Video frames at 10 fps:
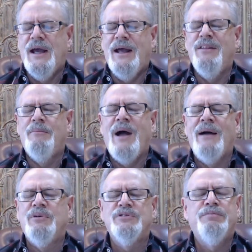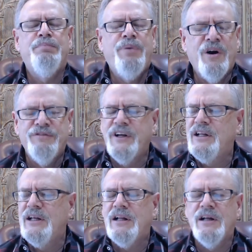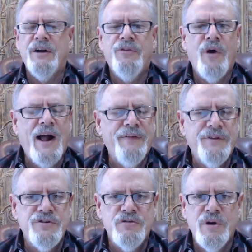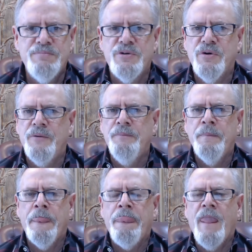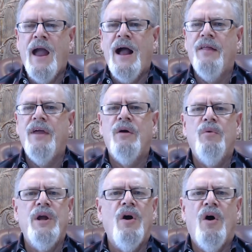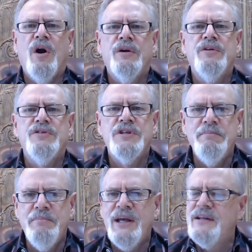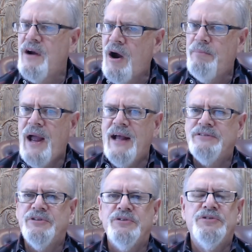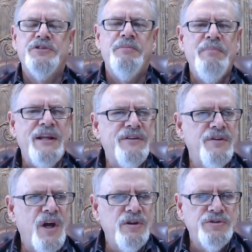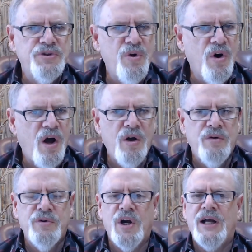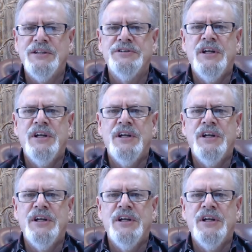And the Bible's perfectly clear throughout the scripture how that we are to submit to our pastors, submit to those who are over us.